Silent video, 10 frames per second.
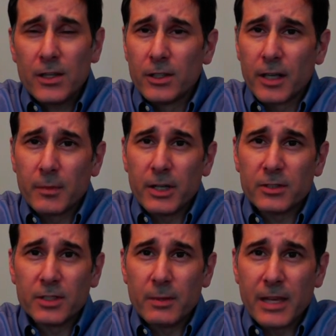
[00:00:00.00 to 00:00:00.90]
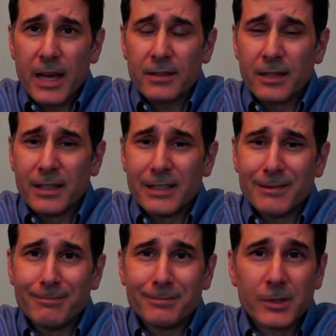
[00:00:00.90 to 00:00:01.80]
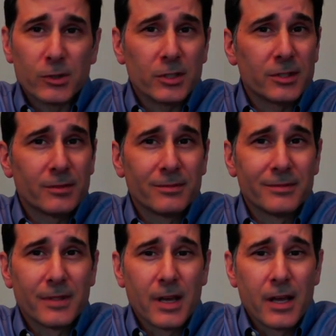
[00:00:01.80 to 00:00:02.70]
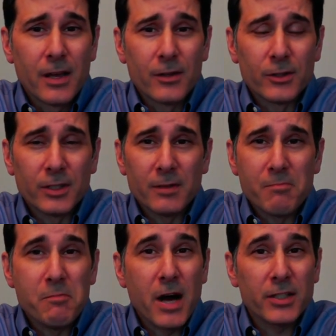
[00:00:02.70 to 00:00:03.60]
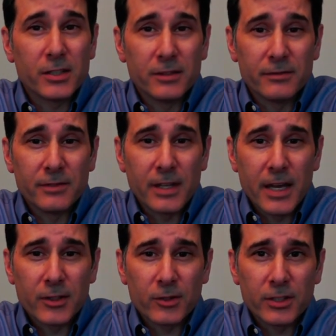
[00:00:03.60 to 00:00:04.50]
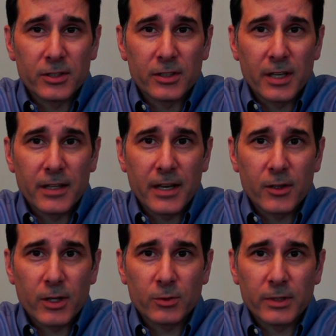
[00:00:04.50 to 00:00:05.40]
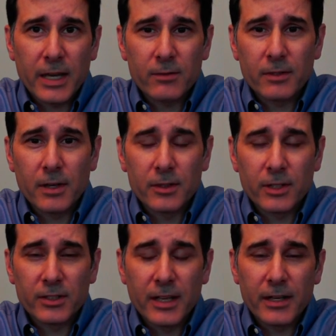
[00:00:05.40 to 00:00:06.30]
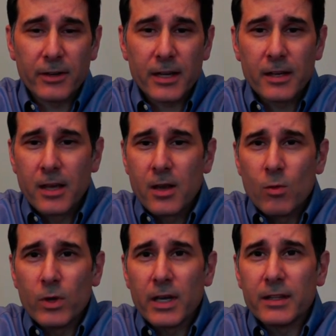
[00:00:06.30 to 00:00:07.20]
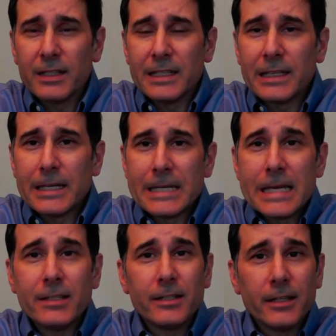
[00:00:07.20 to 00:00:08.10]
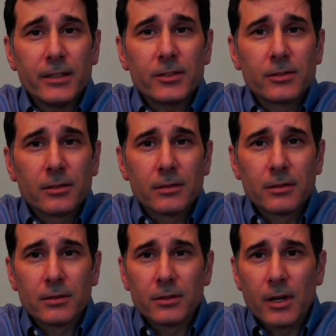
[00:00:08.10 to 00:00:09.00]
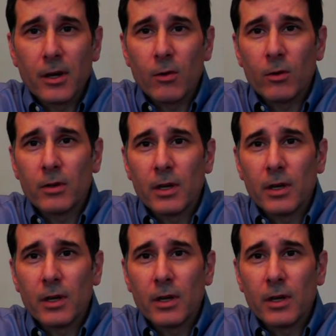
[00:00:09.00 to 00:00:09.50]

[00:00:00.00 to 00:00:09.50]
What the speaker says: Talked about some of that. There's a bunch of entries that address that area. We get the ilities, so